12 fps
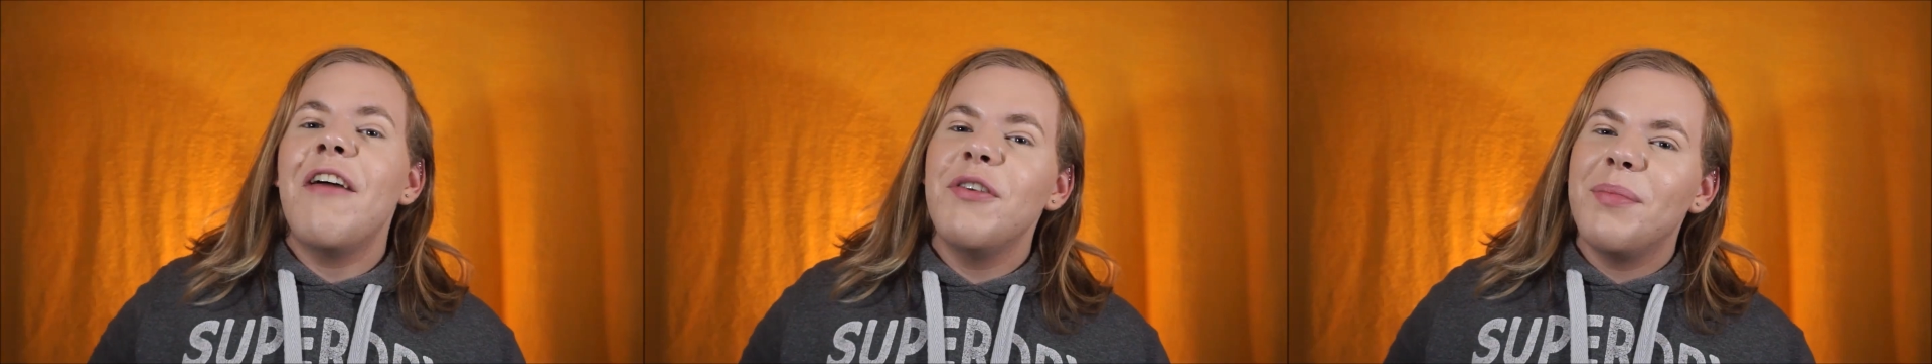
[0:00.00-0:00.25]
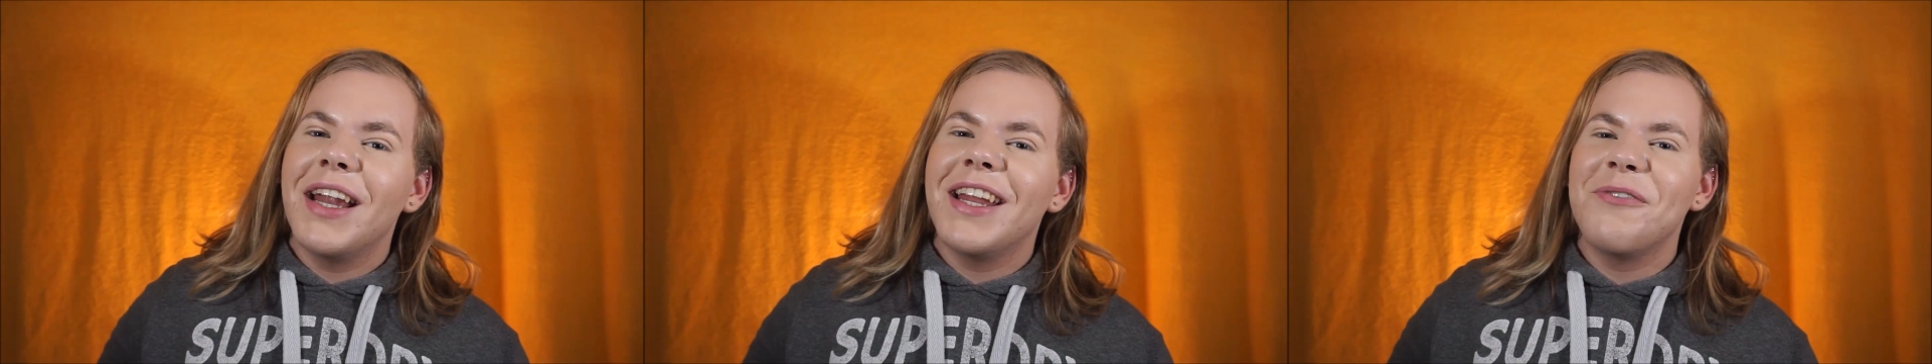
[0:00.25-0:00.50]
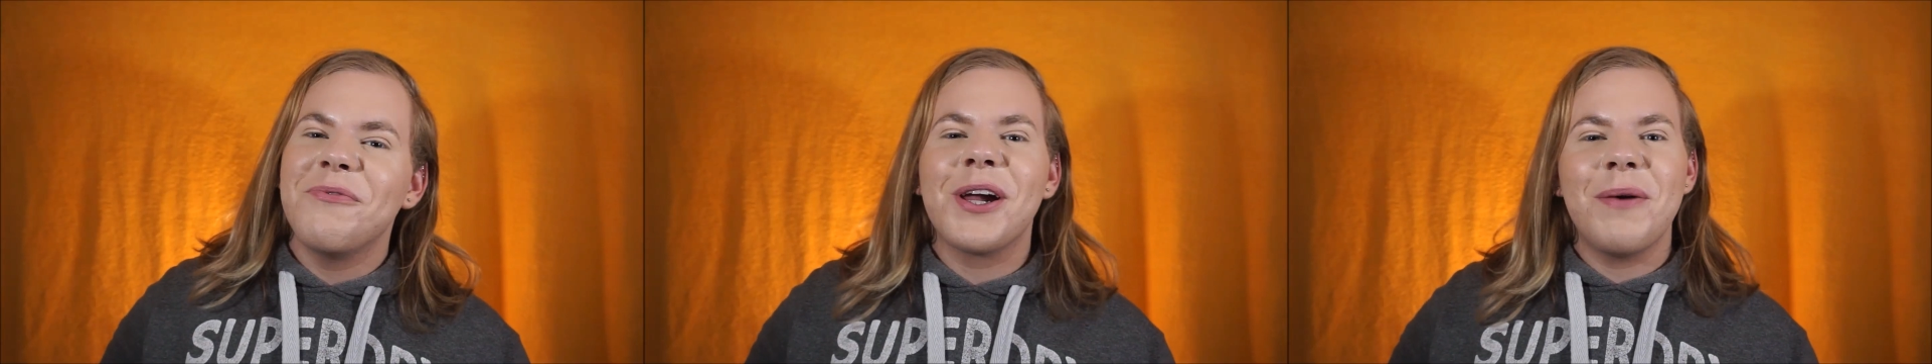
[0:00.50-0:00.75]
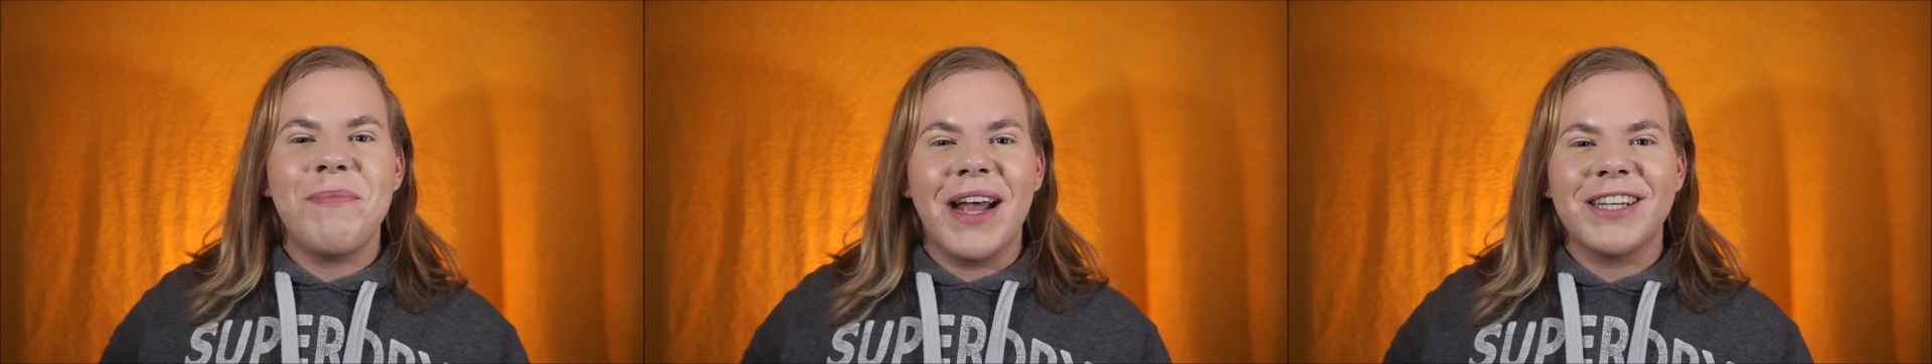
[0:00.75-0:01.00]
Hey everybody and
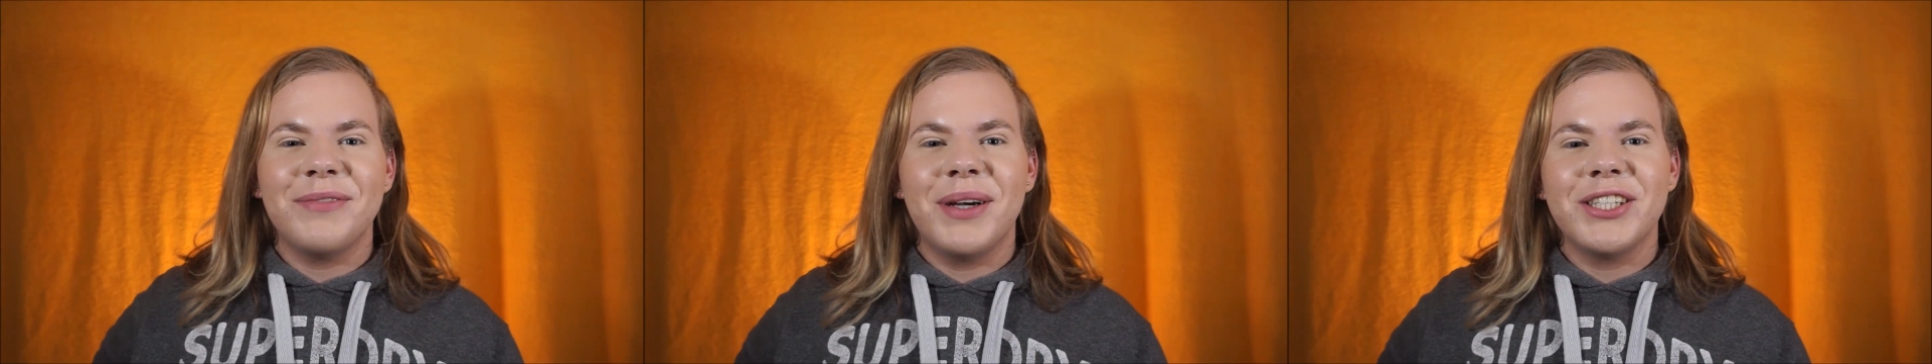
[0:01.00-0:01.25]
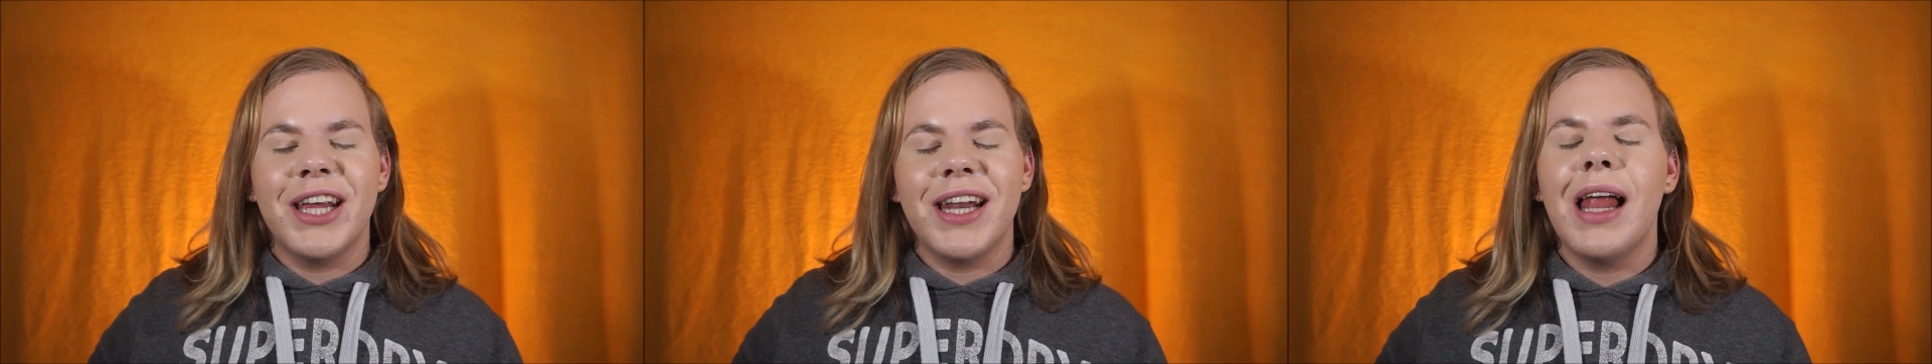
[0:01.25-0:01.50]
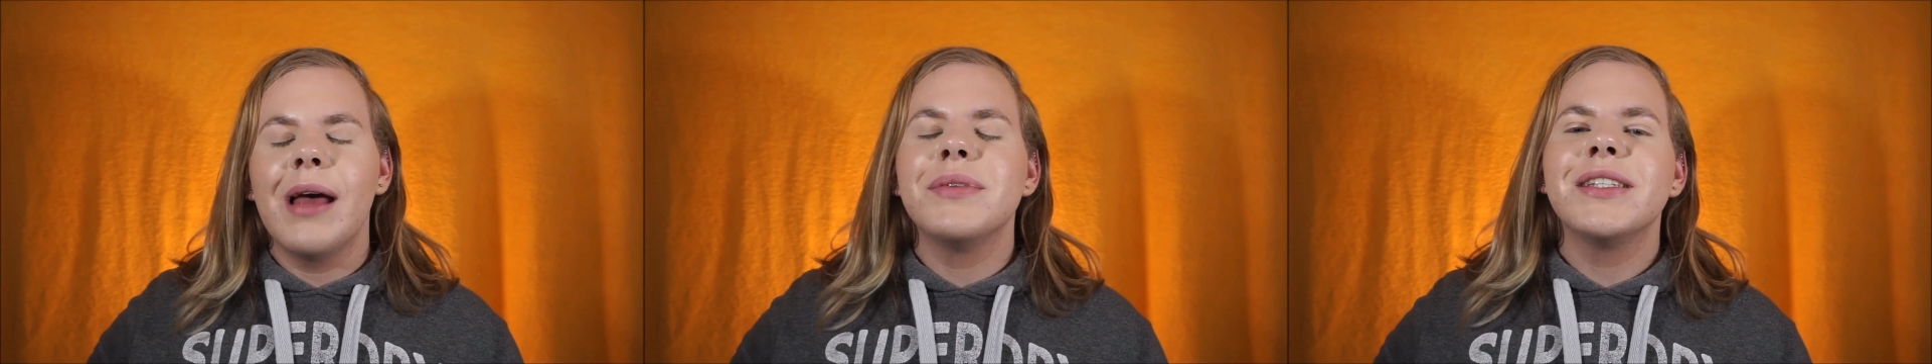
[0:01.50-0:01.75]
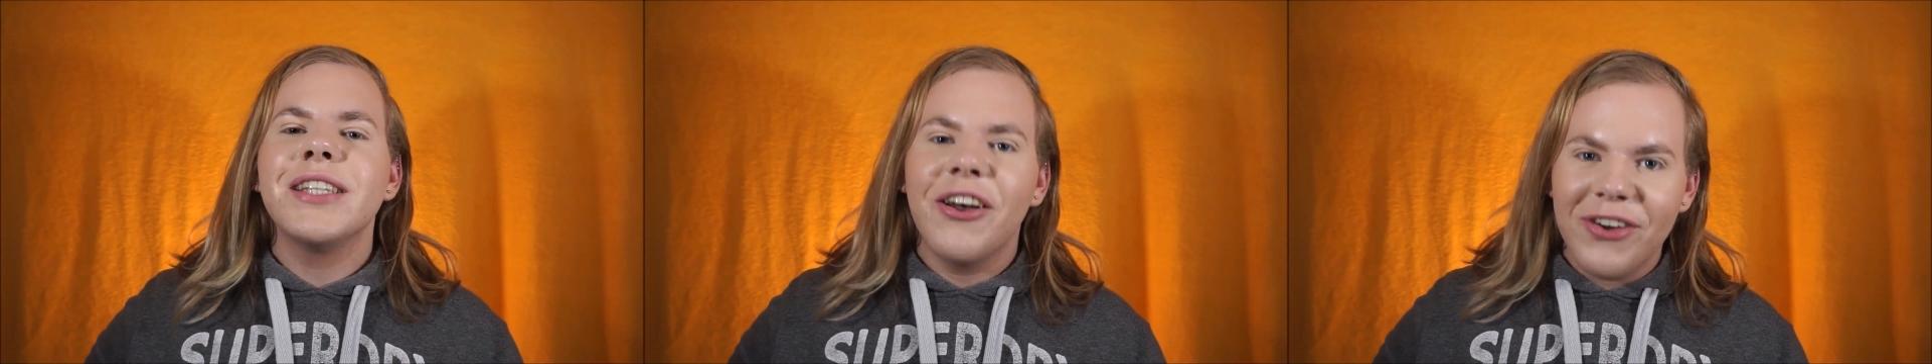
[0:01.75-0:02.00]
welcome back to my channel.
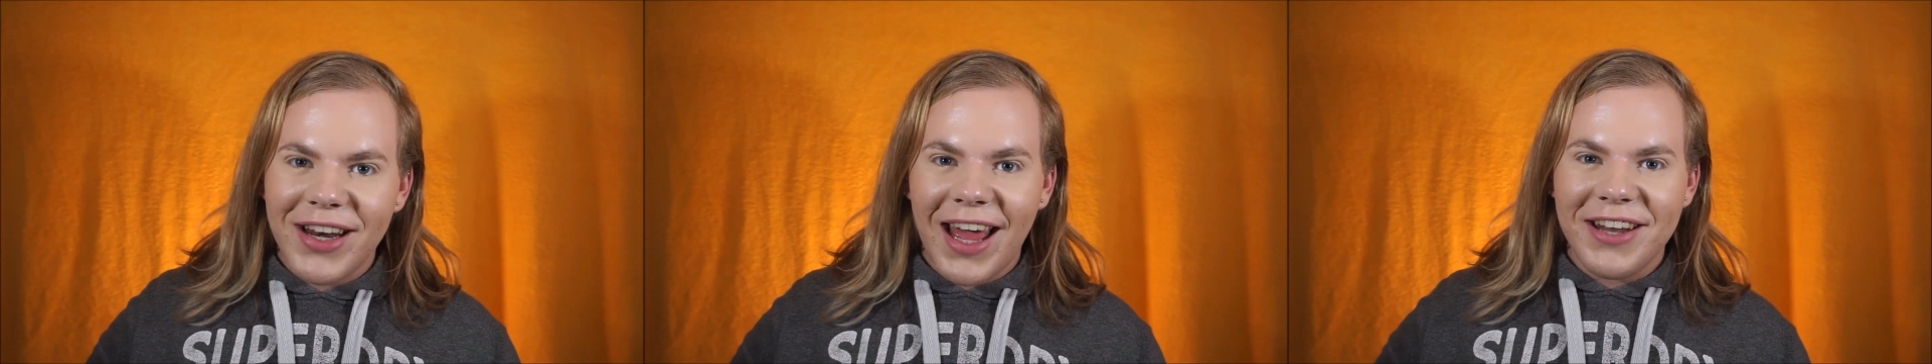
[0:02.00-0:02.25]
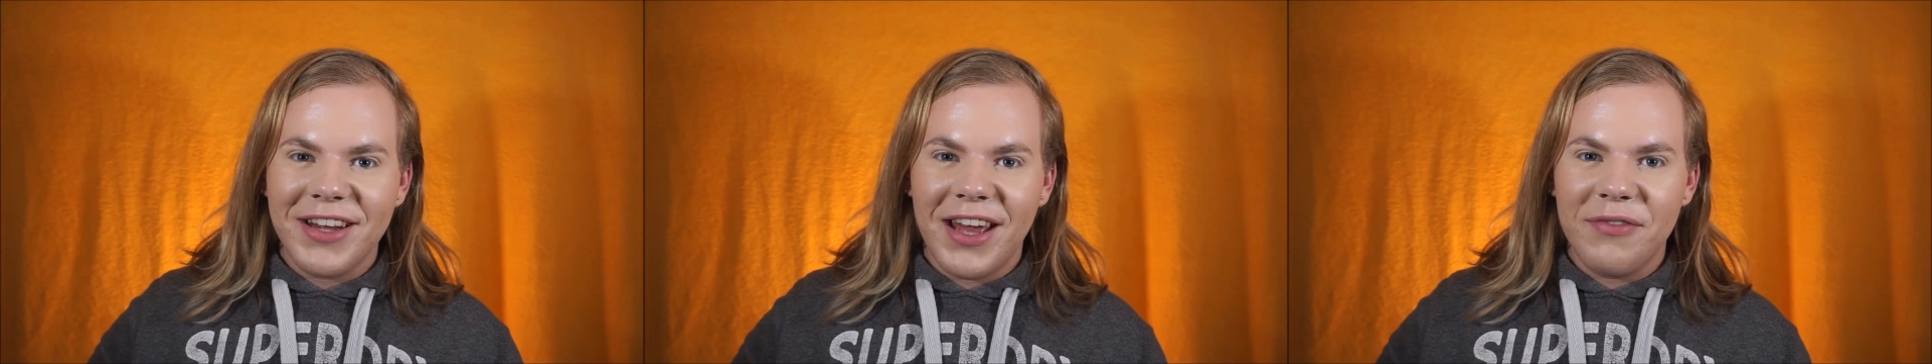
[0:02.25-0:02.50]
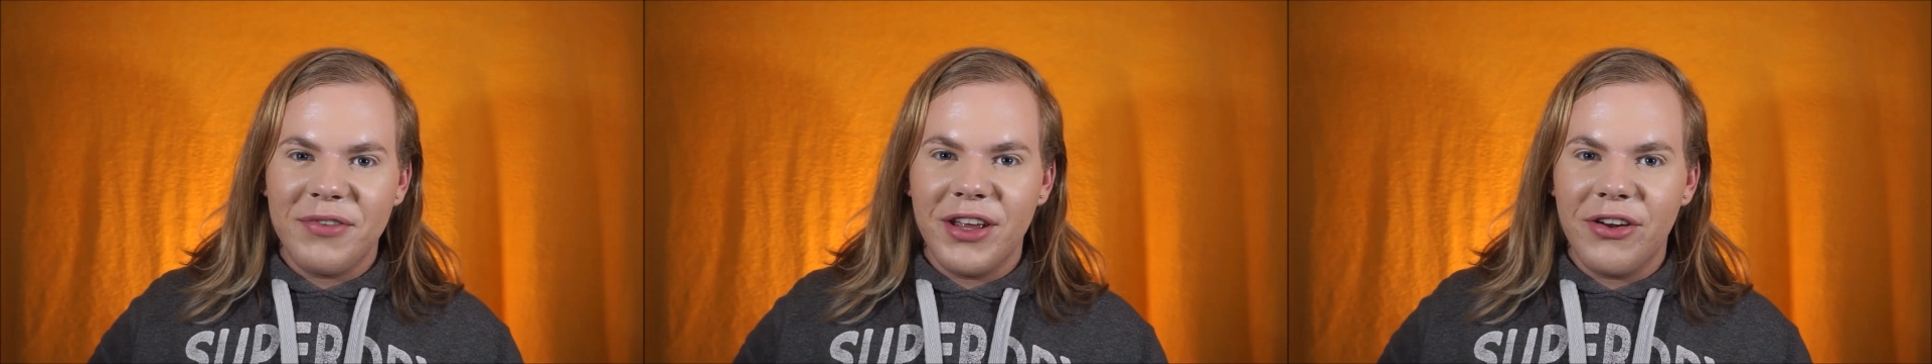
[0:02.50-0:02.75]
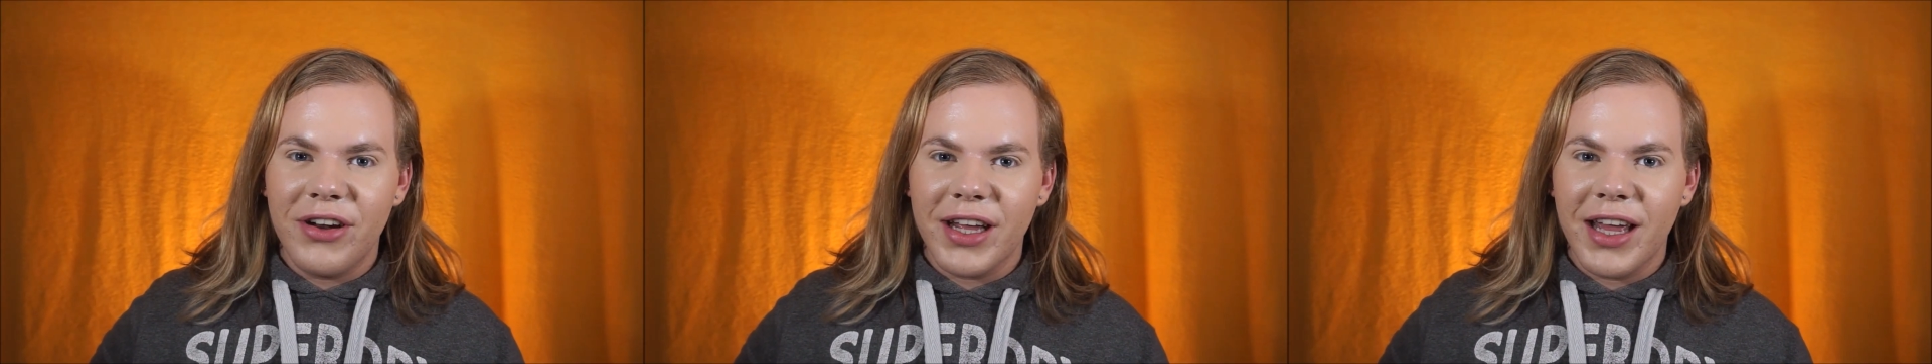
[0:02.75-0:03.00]
I'm so glad to have
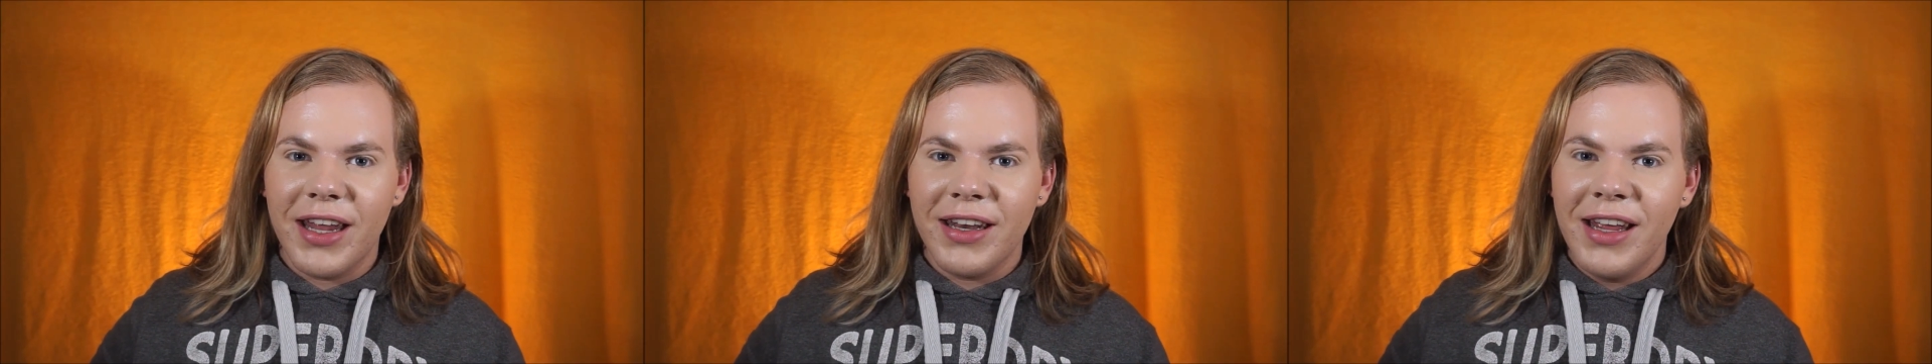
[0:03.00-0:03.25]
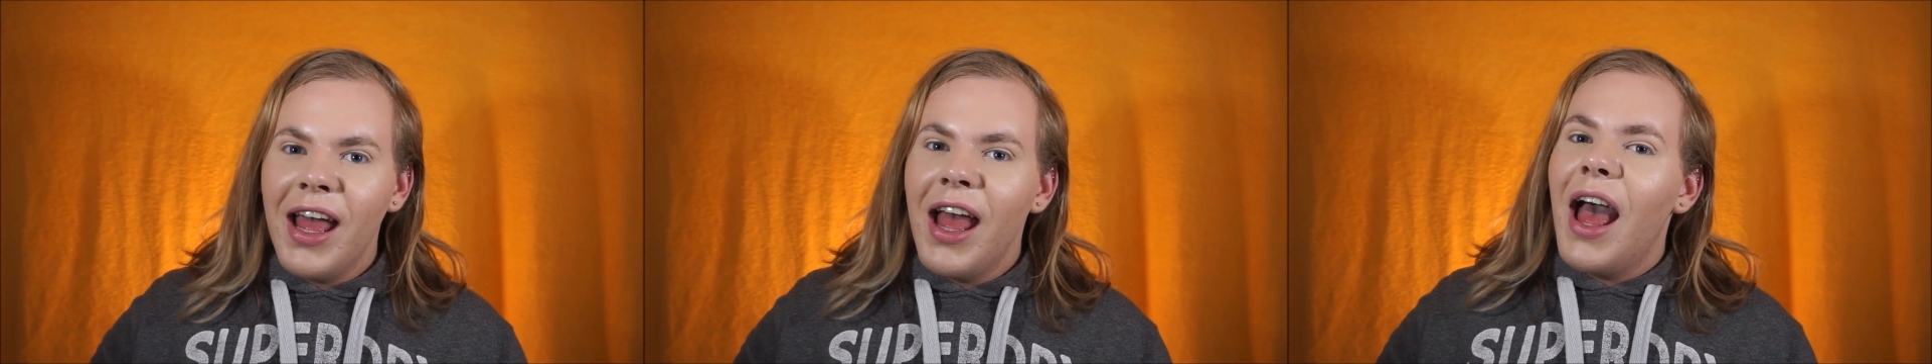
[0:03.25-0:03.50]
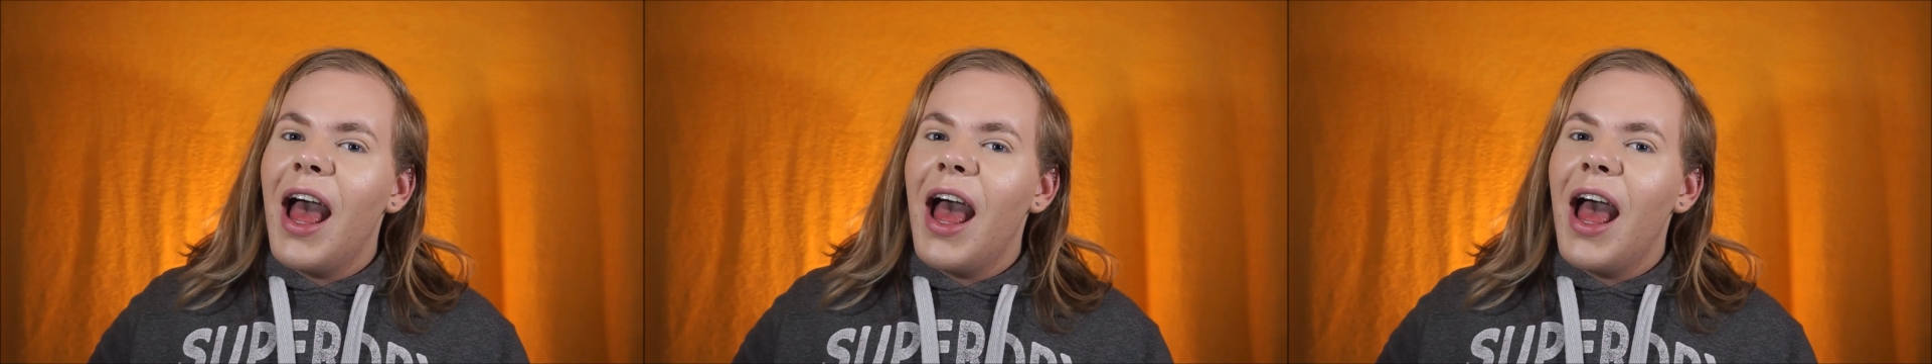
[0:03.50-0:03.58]
you here again.